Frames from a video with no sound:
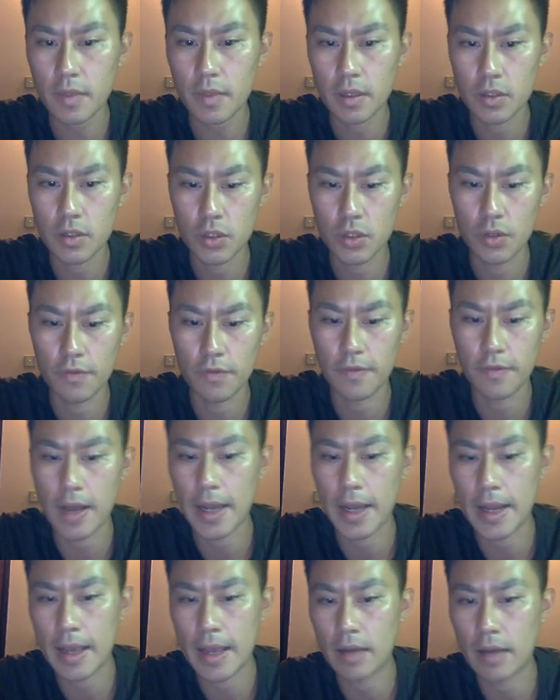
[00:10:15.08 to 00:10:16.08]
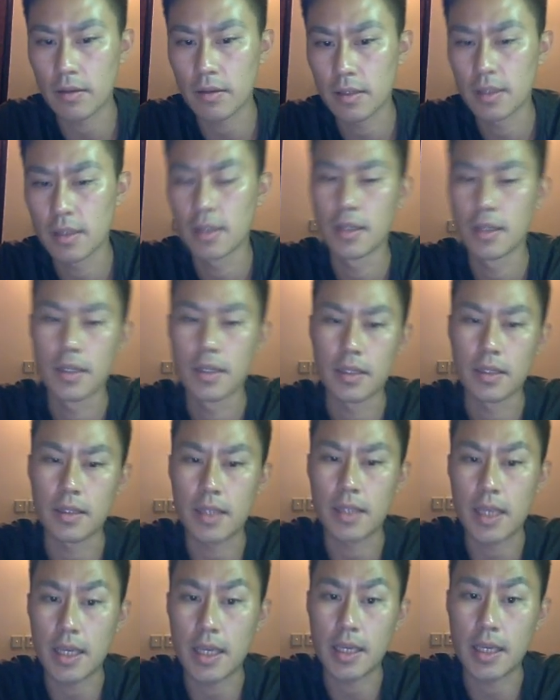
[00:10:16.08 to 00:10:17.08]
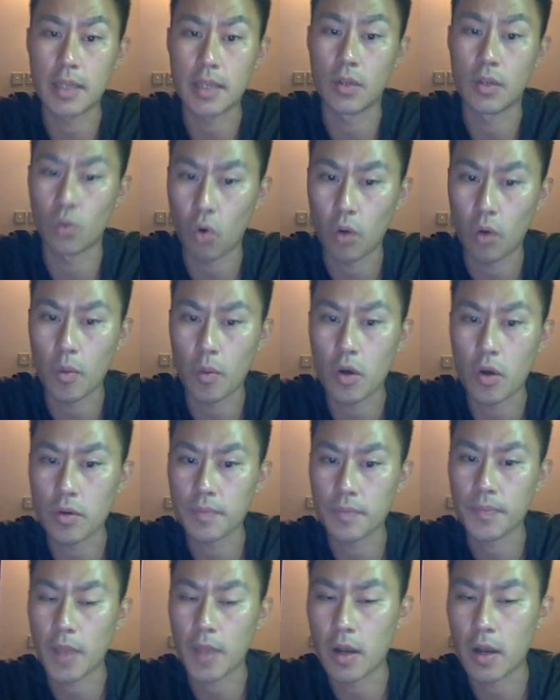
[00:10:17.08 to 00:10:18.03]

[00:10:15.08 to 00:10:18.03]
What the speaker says: to find out the normal.